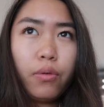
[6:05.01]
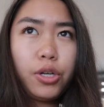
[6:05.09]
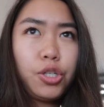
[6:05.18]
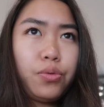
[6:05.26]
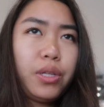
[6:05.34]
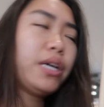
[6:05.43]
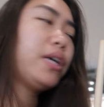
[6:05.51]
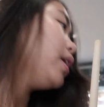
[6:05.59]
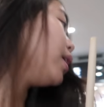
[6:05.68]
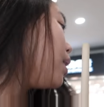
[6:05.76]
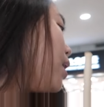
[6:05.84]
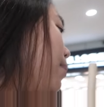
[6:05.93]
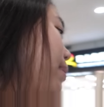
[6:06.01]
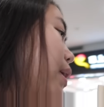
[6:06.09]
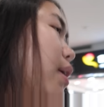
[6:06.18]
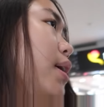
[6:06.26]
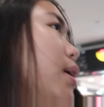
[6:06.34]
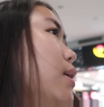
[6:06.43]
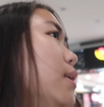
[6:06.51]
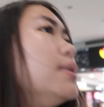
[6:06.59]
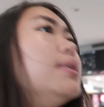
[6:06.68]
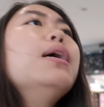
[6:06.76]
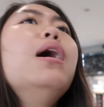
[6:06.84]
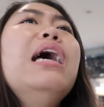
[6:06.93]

which is really good because